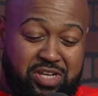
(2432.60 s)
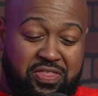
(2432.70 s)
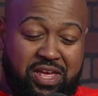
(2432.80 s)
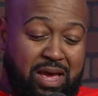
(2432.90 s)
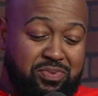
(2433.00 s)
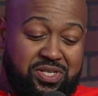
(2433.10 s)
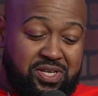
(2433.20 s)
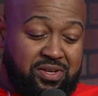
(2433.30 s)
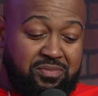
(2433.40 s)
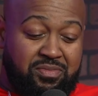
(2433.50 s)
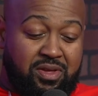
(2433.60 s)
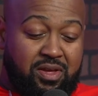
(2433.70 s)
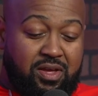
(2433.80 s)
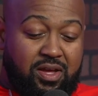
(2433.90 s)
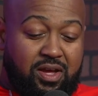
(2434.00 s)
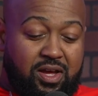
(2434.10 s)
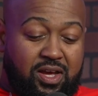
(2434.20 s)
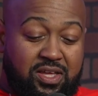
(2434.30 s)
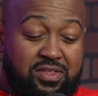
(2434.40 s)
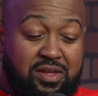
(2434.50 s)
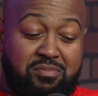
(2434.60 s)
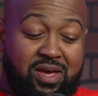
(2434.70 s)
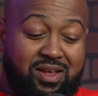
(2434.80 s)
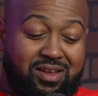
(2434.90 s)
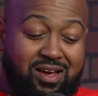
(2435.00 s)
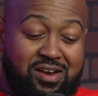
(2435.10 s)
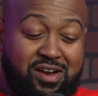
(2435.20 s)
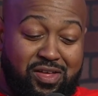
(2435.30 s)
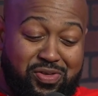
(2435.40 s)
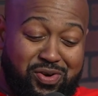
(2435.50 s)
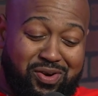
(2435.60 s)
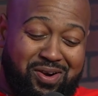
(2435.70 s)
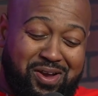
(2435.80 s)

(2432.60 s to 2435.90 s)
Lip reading: Nothing happened to him. He then met another